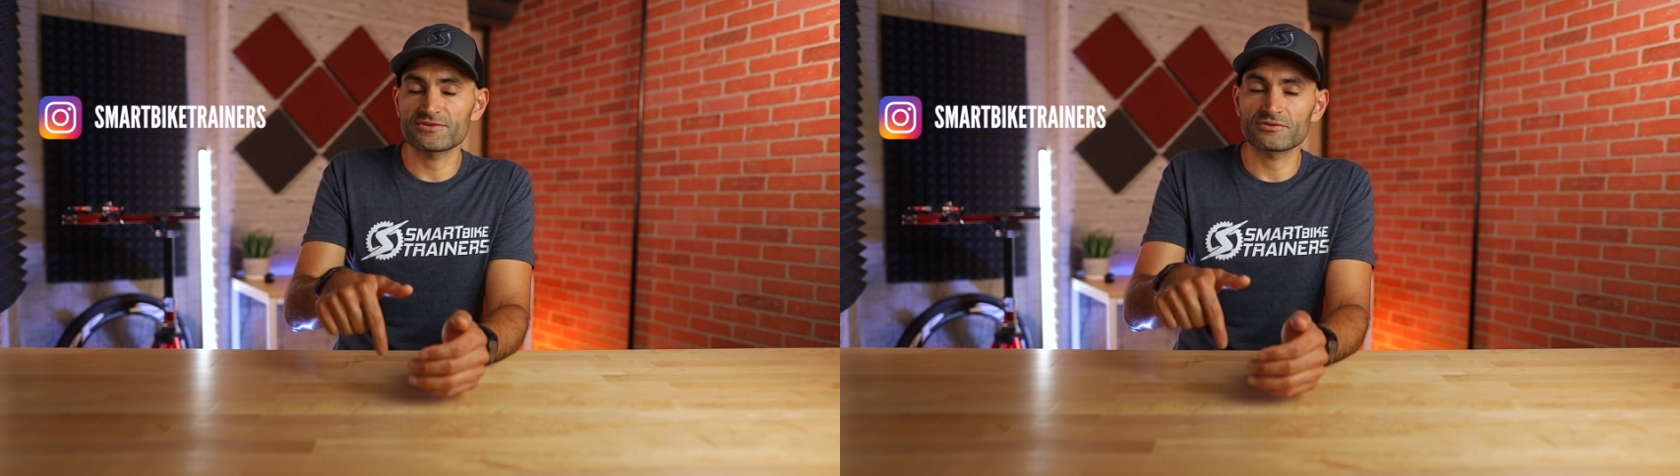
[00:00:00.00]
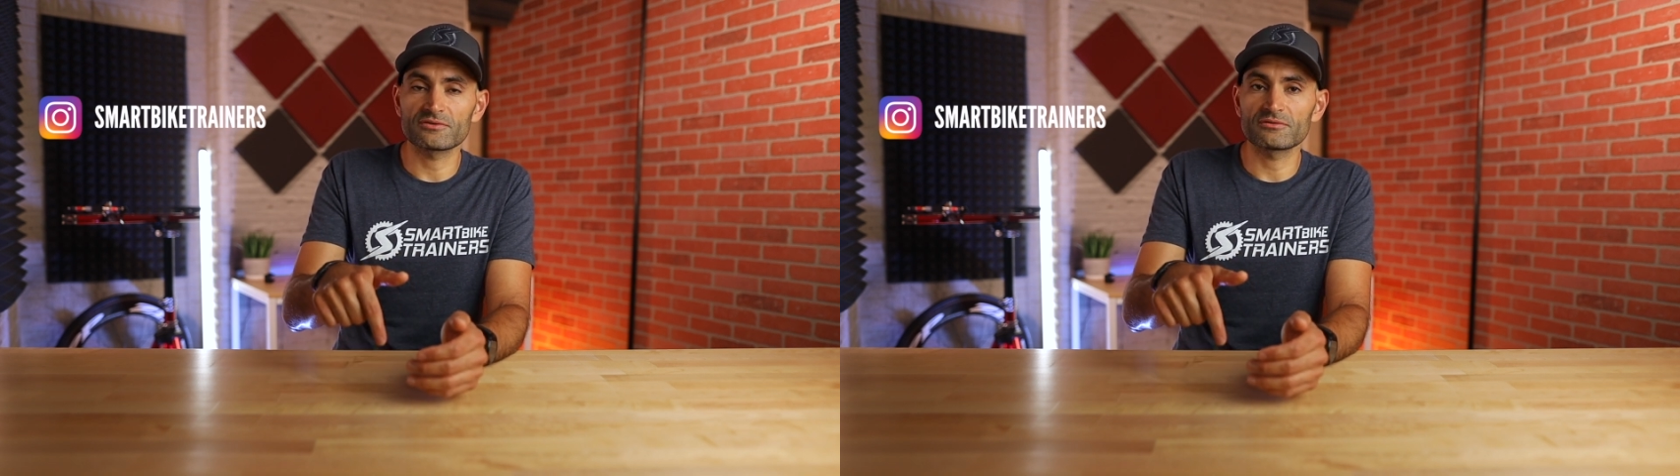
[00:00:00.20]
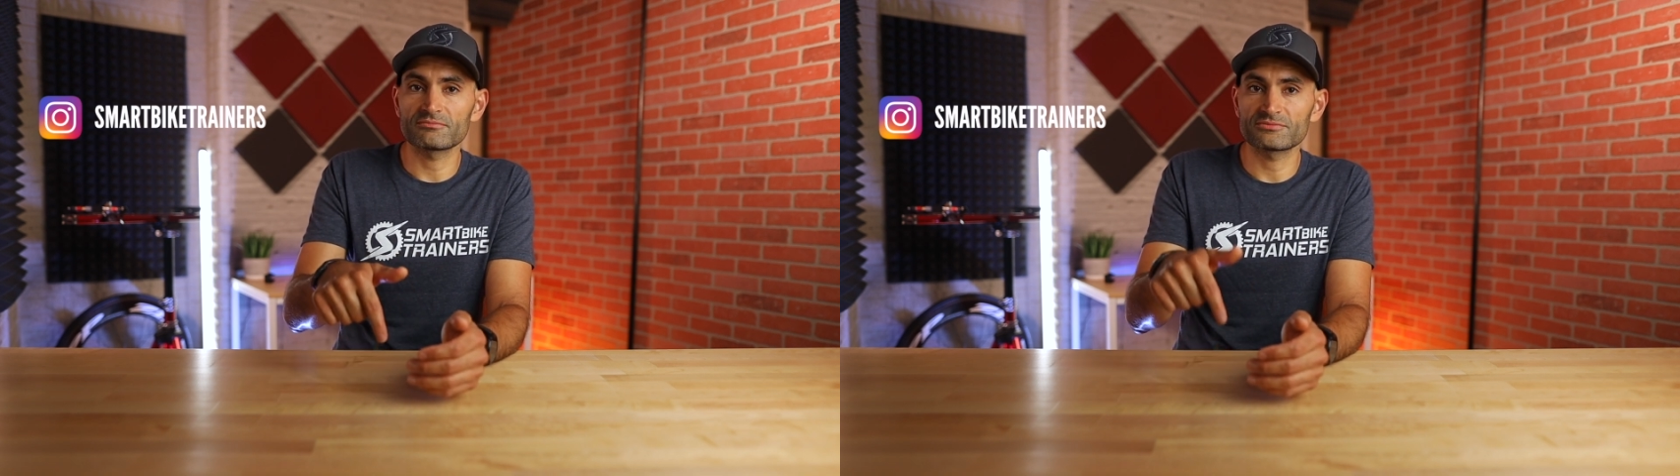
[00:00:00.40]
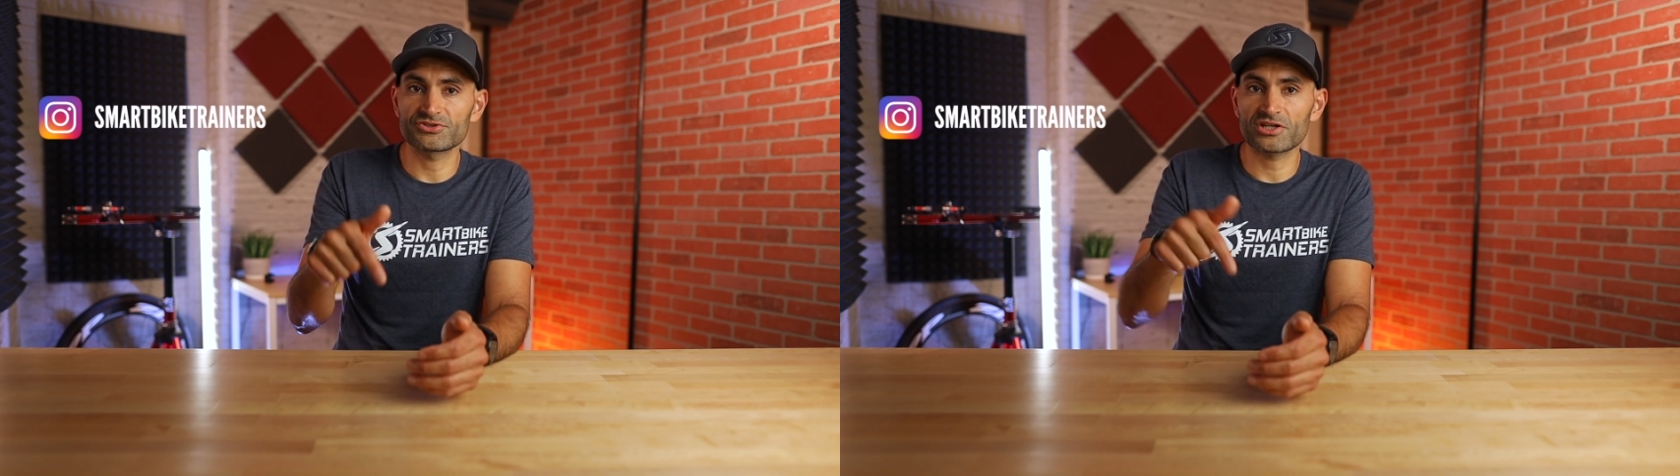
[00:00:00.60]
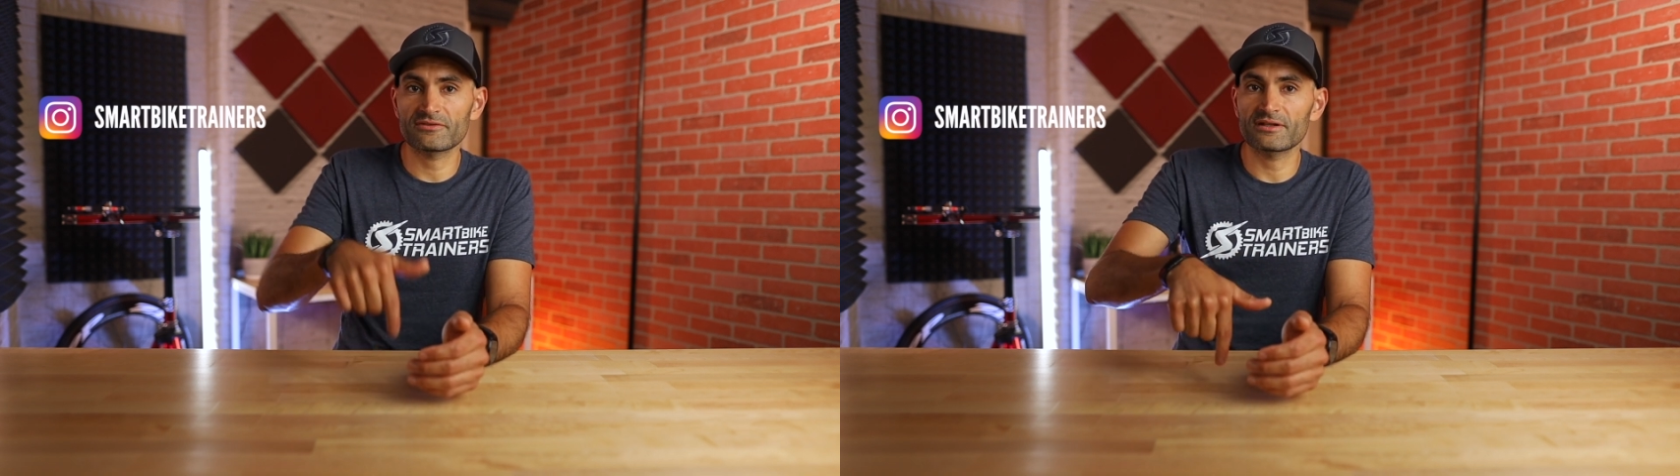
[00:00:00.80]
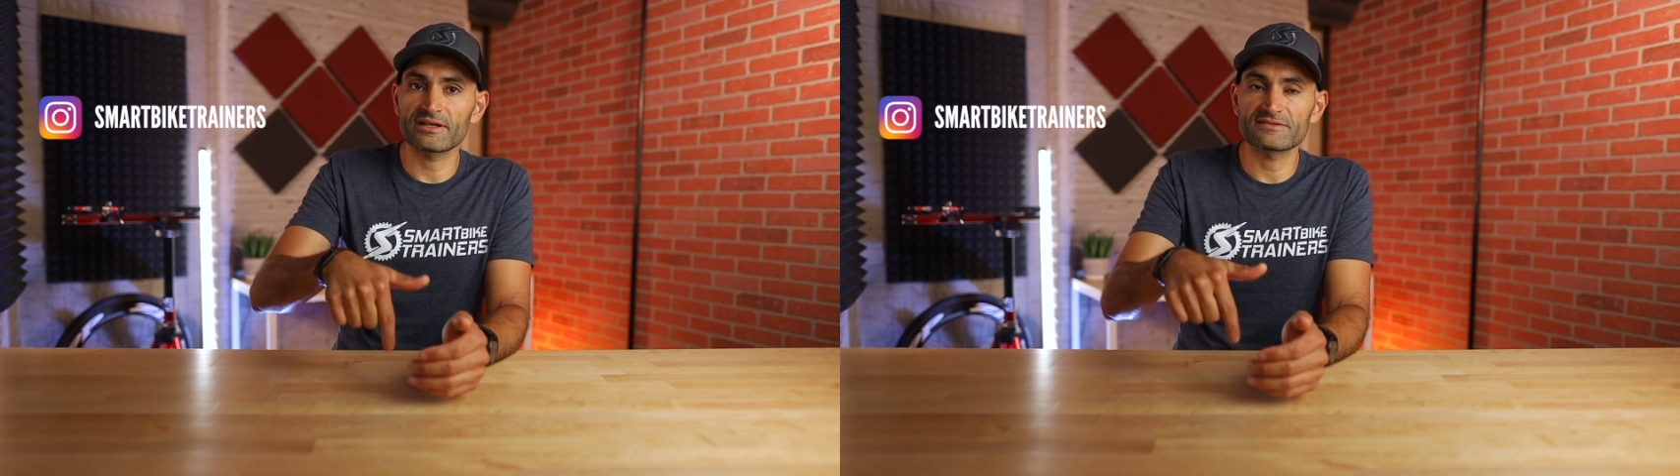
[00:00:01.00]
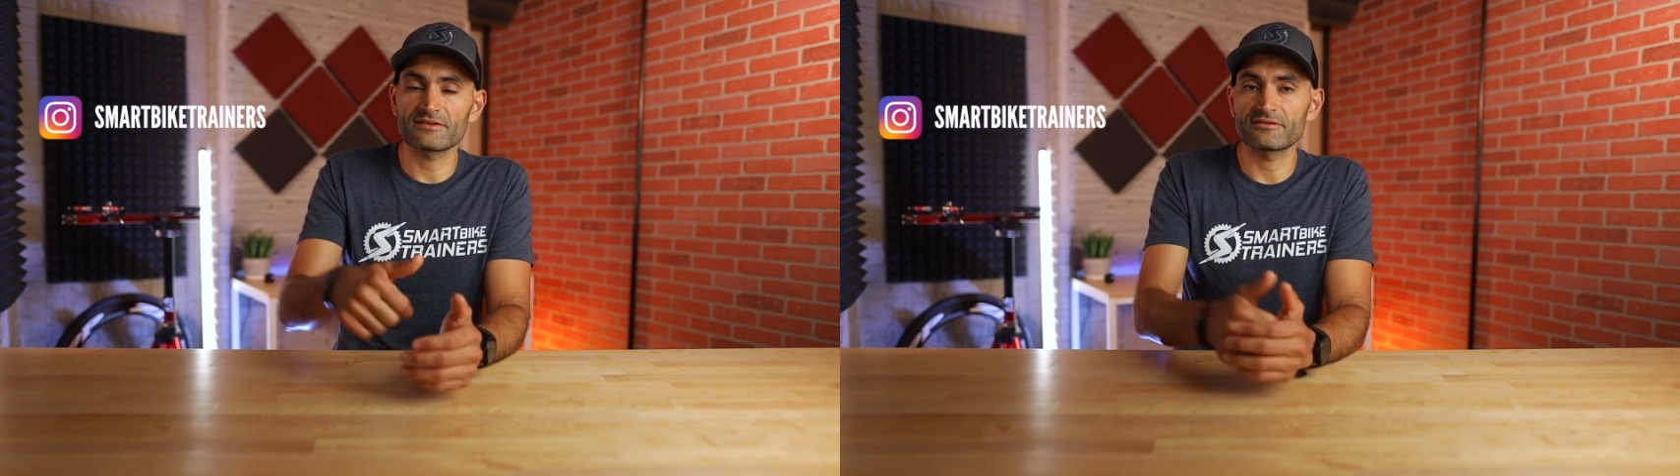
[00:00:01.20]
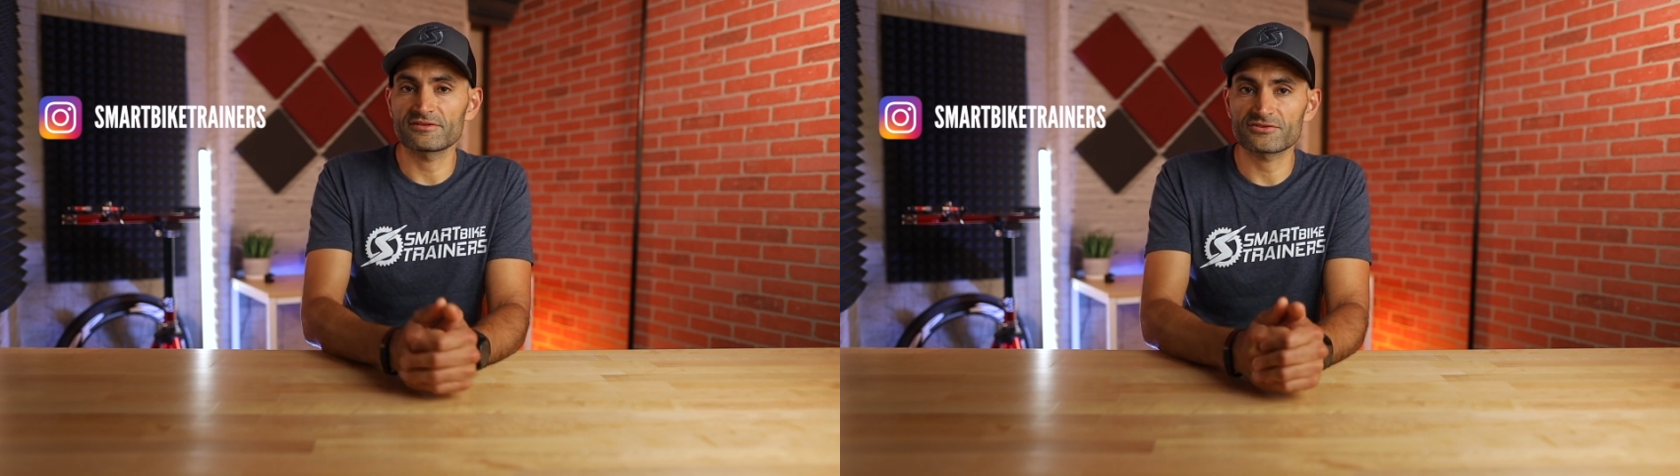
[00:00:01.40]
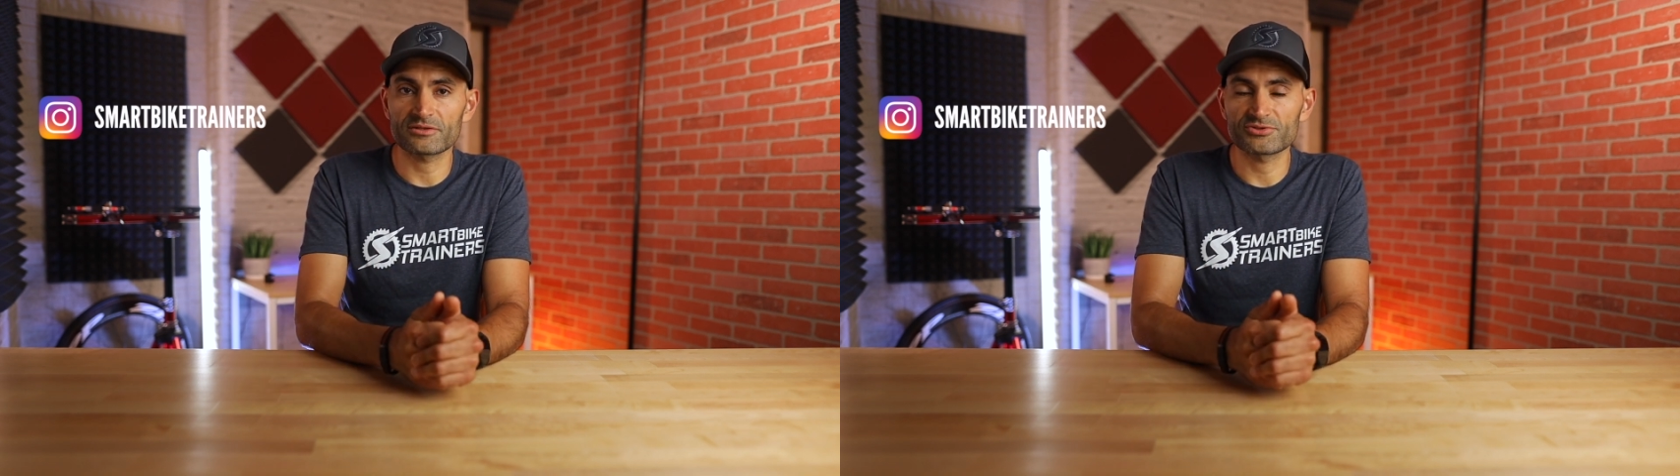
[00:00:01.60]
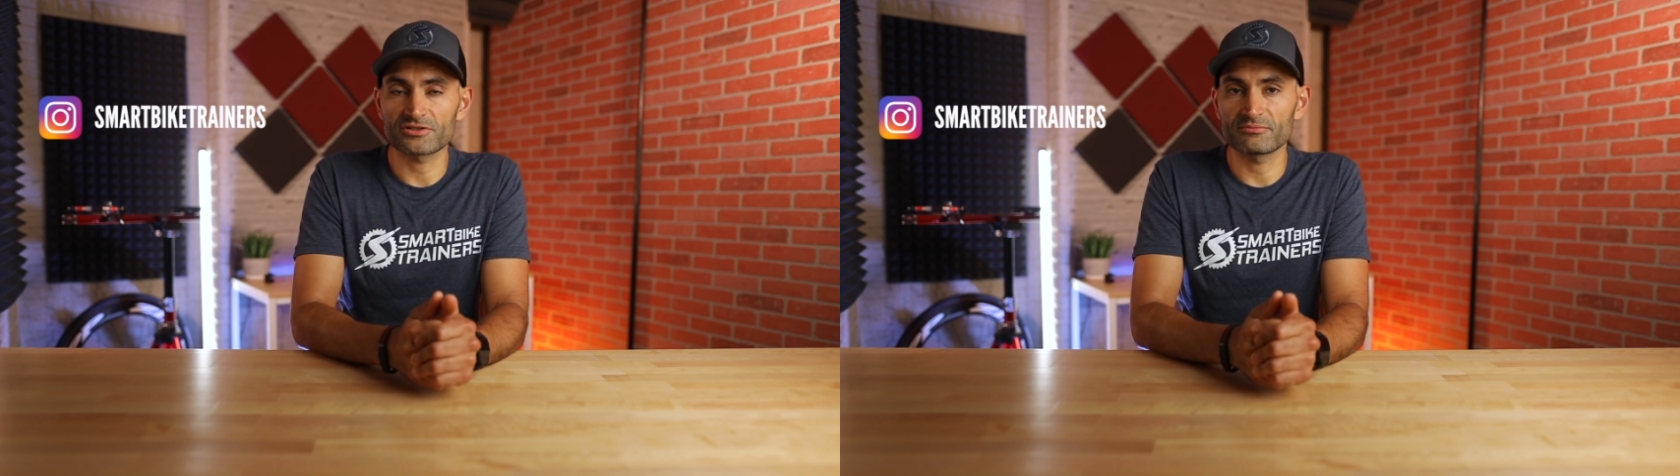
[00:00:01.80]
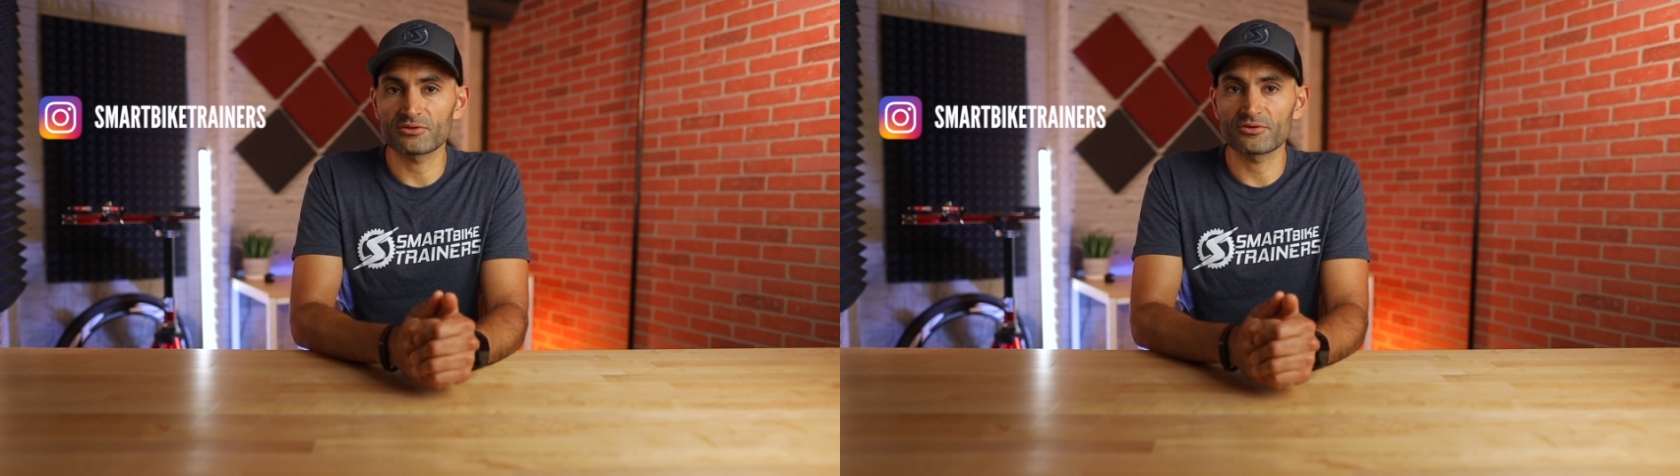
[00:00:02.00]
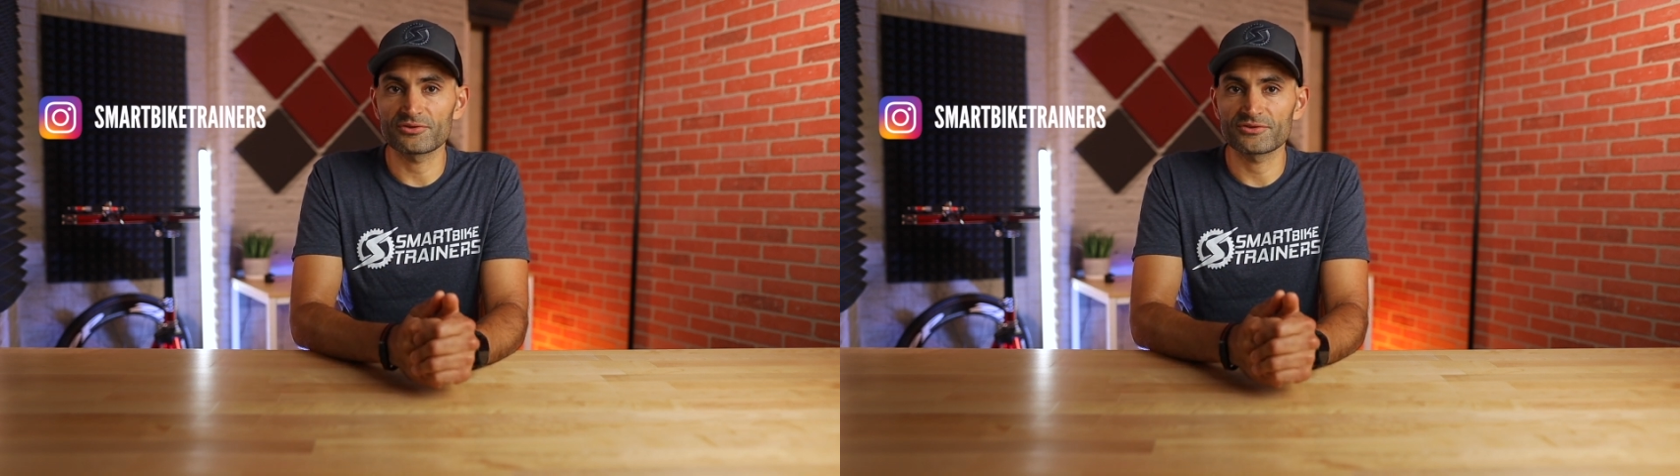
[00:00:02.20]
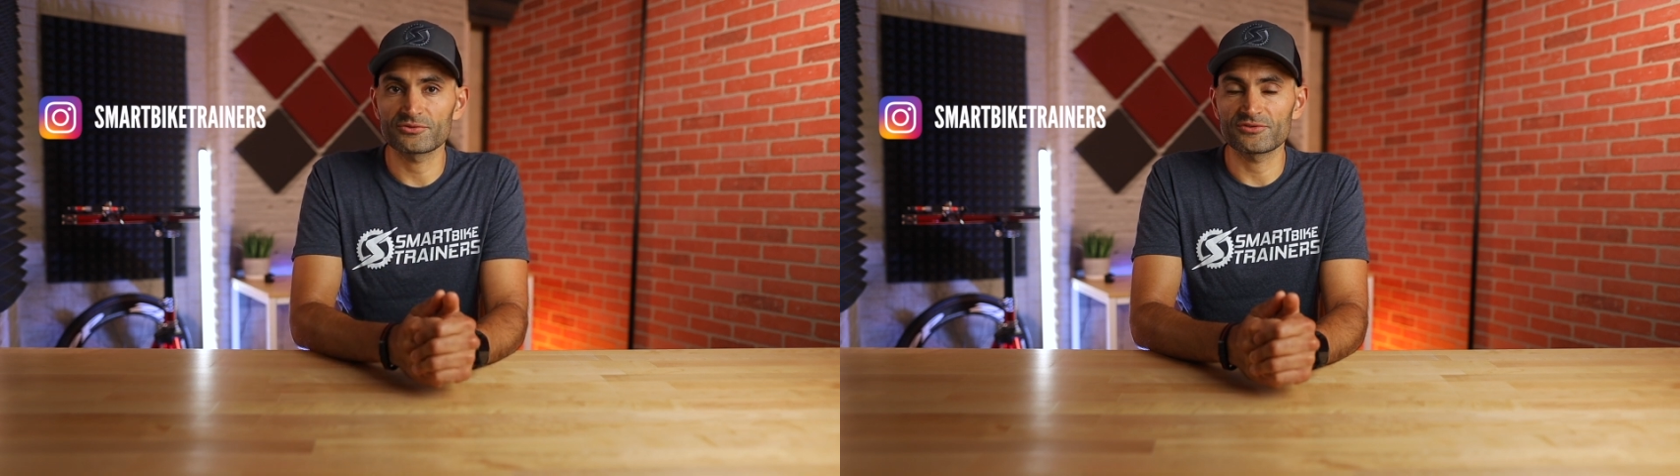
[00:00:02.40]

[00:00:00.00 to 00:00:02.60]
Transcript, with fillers: so check the links in the description below